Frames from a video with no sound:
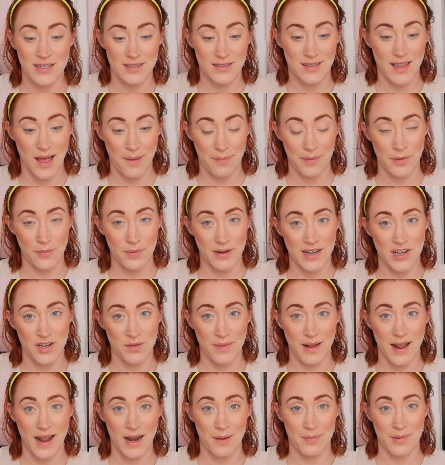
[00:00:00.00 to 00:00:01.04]
sloppy when I do
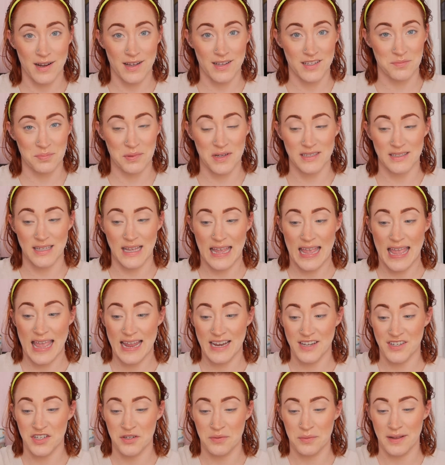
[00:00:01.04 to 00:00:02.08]
my eyebrows because I
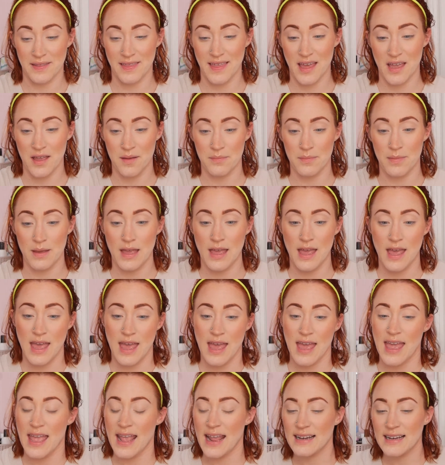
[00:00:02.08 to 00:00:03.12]
hate doing them,
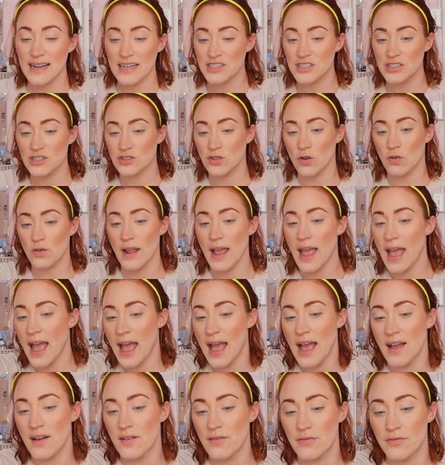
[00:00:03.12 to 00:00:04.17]
and I just don't
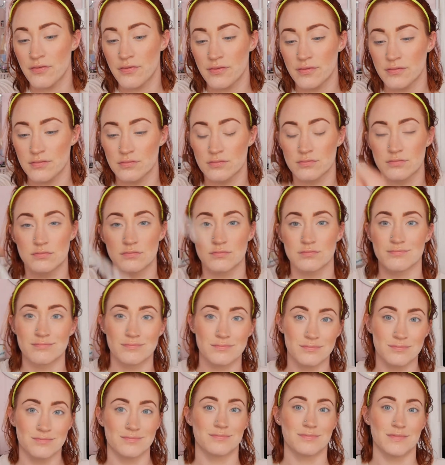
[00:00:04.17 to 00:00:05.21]
have
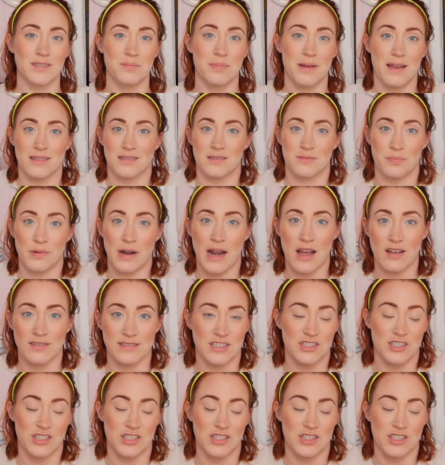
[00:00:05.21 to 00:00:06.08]
the best brows. I